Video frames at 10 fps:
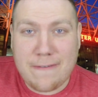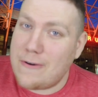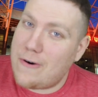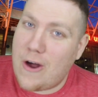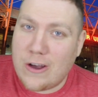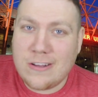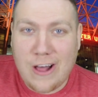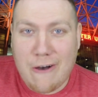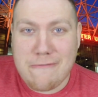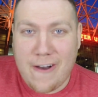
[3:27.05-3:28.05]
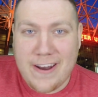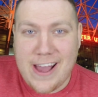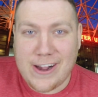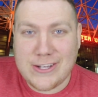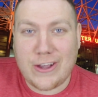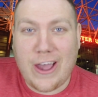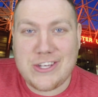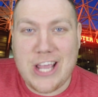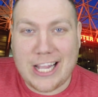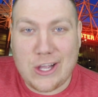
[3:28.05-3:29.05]
If you're wrong, I'll find out, because I'll go
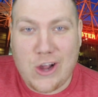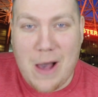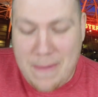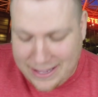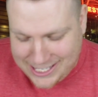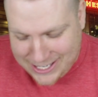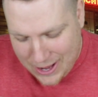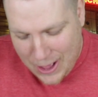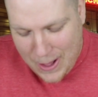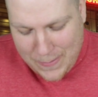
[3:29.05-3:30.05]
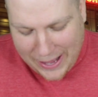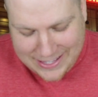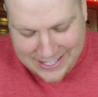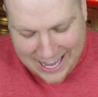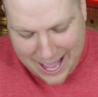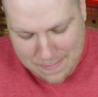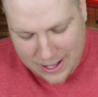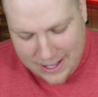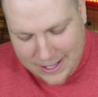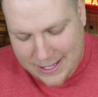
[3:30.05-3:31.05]
check the comments. But
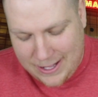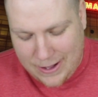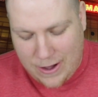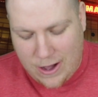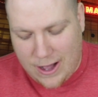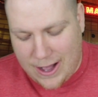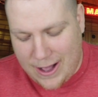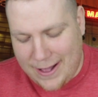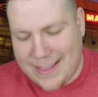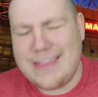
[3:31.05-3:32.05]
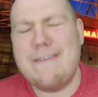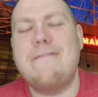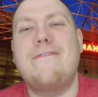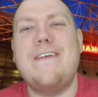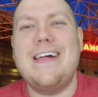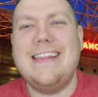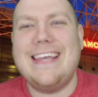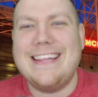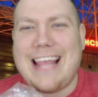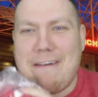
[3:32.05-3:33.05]
oh, the
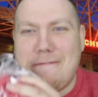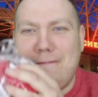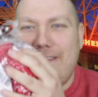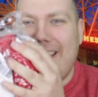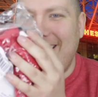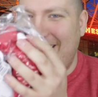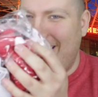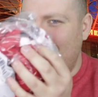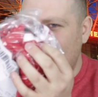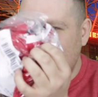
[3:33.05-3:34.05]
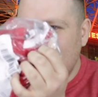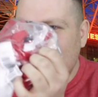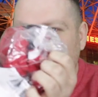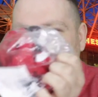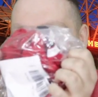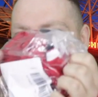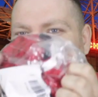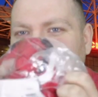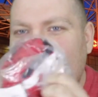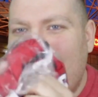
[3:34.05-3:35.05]
feeling, that feeling.
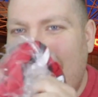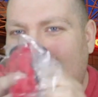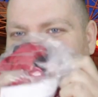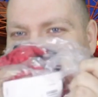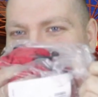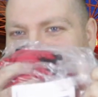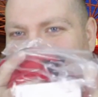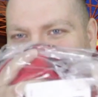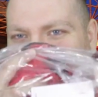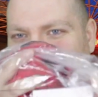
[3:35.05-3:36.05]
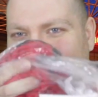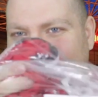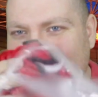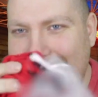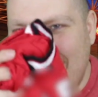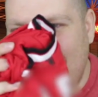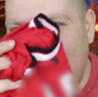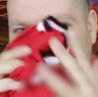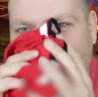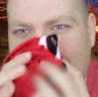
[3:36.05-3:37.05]
All right.
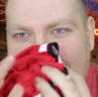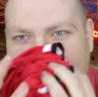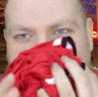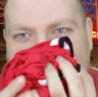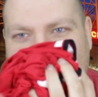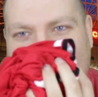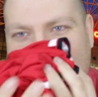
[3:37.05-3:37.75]
Oh.